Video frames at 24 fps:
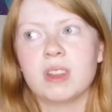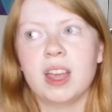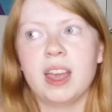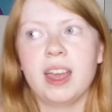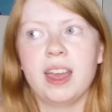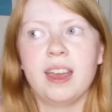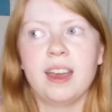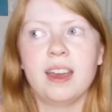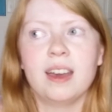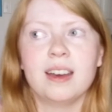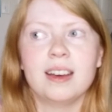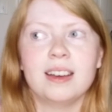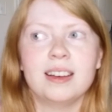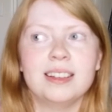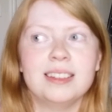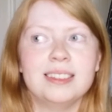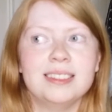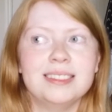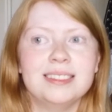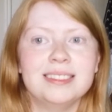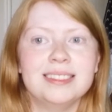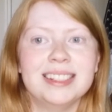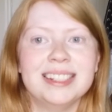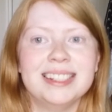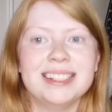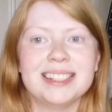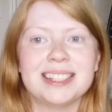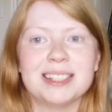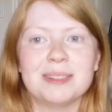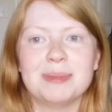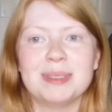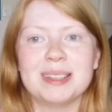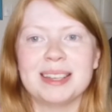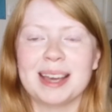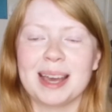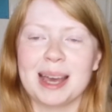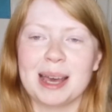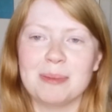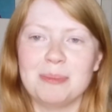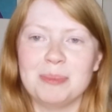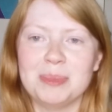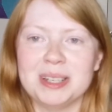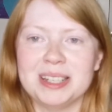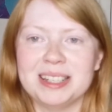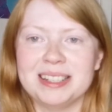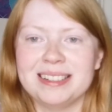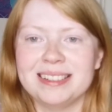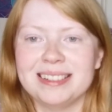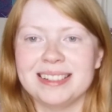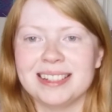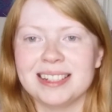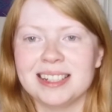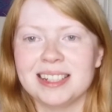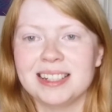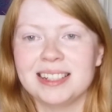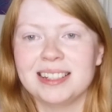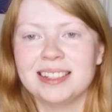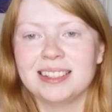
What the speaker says: And then something happened